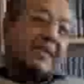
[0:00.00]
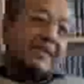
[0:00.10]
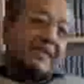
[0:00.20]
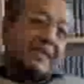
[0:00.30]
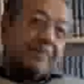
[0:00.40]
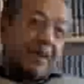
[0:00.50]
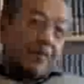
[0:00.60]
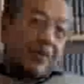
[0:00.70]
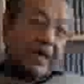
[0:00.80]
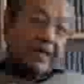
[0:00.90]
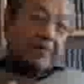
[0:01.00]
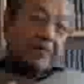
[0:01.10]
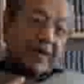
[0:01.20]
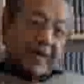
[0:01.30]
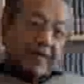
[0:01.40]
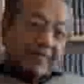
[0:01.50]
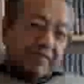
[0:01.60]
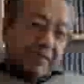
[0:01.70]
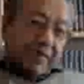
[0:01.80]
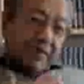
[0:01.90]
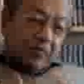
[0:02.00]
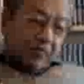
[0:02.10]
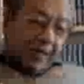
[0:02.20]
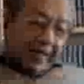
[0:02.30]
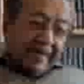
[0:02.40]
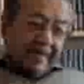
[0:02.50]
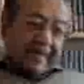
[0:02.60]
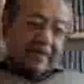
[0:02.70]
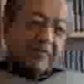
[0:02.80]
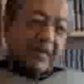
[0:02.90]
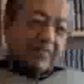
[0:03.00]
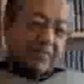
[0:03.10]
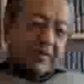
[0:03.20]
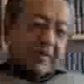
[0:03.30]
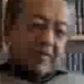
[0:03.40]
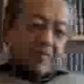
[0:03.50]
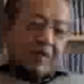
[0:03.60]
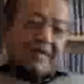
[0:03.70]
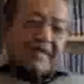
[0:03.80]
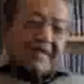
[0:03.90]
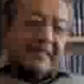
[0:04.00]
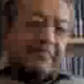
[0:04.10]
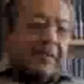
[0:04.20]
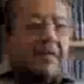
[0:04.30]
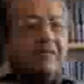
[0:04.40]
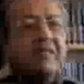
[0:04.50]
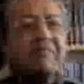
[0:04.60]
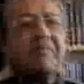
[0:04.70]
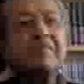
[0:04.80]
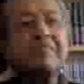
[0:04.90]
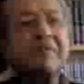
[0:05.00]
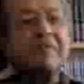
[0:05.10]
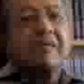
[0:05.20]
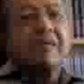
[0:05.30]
You see, but whenever we do anything, we have to think, what is the impact on the people?